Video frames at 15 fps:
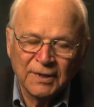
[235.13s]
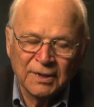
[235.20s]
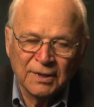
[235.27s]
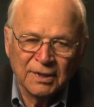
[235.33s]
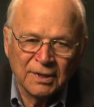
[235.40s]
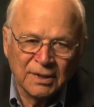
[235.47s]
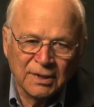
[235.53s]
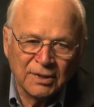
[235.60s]

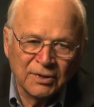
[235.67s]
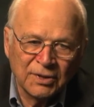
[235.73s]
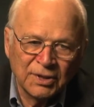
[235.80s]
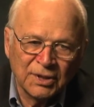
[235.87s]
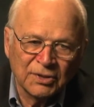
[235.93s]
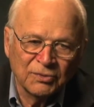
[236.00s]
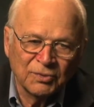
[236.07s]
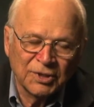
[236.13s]

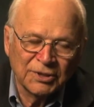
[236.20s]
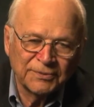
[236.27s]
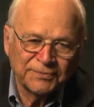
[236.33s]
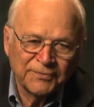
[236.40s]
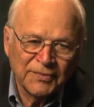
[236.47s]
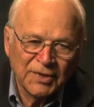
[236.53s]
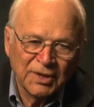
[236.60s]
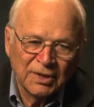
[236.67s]
The other one
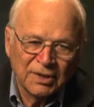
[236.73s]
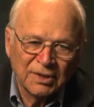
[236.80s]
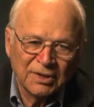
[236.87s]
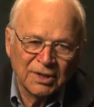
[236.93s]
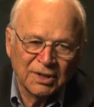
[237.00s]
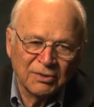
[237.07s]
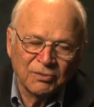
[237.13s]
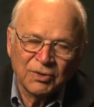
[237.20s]

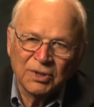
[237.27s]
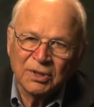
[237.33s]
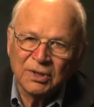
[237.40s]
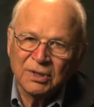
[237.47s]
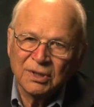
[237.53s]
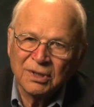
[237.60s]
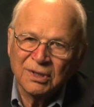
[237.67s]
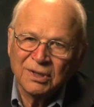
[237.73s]
that
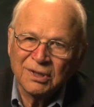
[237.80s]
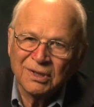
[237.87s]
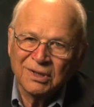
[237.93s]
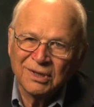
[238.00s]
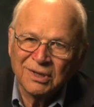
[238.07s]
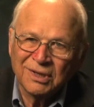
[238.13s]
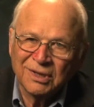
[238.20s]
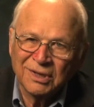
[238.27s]
we
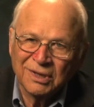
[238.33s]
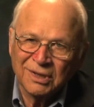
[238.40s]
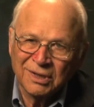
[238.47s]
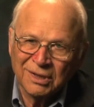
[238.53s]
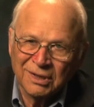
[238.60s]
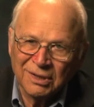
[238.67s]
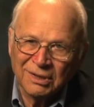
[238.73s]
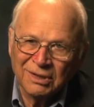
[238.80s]

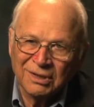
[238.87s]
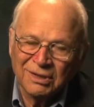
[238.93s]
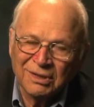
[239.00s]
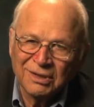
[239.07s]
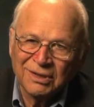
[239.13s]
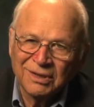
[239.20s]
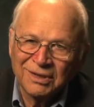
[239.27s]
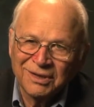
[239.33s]
held
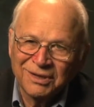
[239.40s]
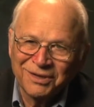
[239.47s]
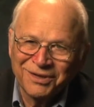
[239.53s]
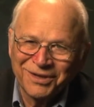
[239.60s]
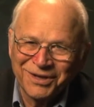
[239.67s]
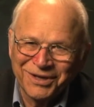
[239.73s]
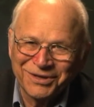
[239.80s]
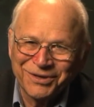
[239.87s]

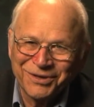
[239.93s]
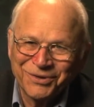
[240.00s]
that